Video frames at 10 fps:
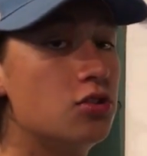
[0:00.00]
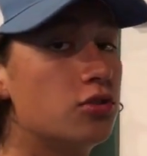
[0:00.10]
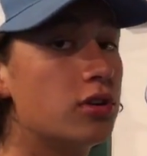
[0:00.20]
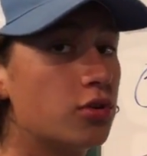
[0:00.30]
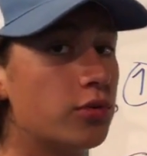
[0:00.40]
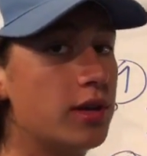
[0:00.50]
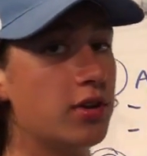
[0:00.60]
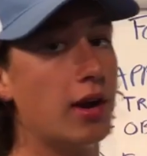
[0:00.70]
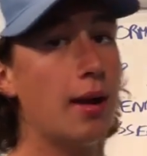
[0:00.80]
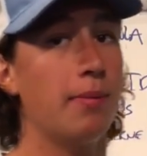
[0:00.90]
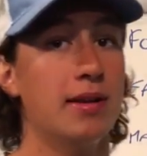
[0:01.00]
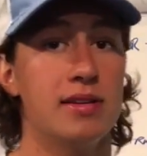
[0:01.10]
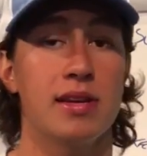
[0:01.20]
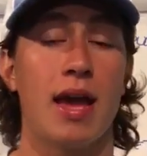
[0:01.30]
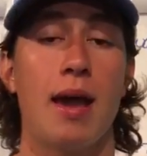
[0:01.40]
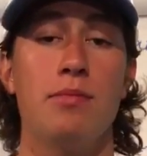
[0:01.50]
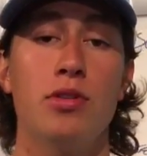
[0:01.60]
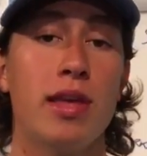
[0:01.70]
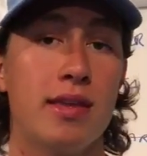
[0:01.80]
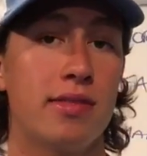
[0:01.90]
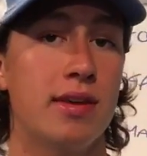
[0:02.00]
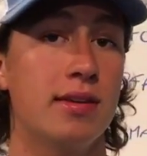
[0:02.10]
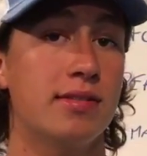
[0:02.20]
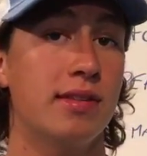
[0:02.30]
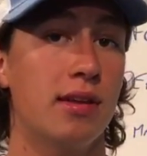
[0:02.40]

you can create your app idea, emulate things